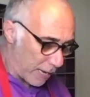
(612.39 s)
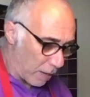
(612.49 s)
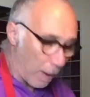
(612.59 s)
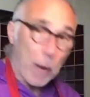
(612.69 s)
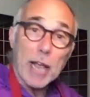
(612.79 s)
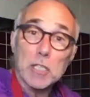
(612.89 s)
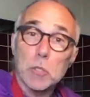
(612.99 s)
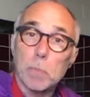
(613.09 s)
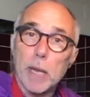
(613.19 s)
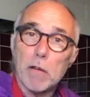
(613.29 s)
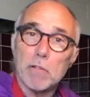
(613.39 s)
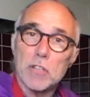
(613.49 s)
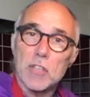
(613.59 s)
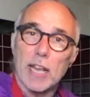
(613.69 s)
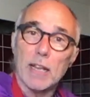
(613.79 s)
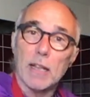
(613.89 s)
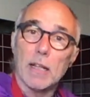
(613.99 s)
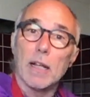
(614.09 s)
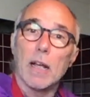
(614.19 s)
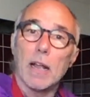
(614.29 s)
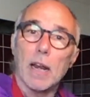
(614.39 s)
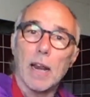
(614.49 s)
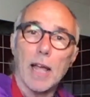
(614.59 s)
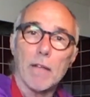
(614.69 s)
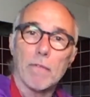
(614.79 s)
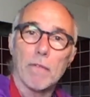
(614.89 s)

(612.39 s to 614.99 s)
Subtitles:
about experiencing life,